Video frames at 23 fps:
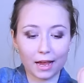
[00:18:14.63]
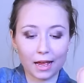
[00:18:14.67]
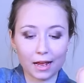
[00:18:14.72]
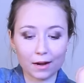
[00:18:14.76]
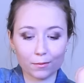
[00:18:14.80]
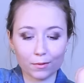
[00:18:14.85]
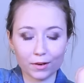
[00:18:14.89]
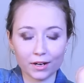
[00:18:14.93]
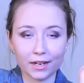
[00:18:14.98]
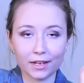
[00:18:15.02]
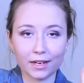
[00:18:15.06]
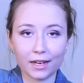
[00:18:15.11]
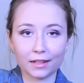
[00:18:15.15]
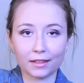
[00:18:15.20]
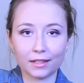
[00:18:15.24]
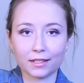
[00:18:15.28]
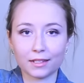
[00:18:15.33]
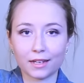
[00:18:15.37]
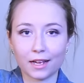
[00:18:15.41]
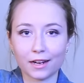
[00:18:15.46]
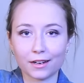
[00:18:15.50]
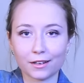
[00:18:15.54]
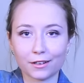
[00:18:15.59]
And when I get
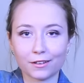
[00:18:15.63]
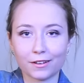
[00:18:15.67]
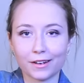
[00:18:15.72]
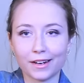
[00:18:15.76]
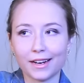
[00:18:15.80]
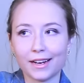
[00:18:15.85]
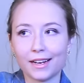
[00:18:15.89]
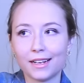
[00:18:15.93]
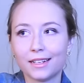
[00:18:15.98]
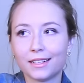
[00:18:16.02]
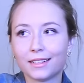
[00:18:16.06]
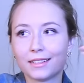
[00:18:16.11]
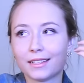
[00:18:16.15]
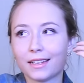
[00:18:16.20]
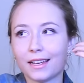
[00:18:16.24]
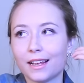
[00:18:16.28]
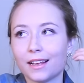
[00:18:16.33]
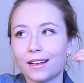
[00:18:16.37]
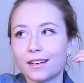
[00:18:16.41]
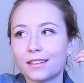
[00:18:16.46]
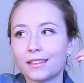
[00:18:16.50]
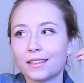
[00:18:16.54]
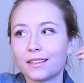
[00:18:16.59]
these kind of grades
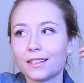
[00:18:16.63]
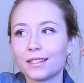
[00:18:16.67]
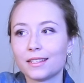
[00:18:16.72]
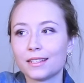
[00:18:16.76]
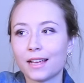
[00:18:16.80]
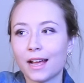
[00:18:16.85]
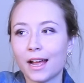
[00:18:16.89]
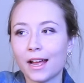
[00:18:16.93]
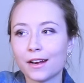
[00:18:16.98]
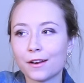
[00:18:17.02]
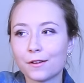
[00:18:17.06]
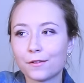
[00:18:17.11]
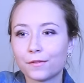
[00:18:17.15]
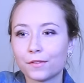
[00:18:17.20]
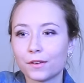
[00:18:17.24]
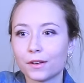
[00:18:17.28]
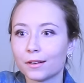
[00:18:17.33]
and this kind of,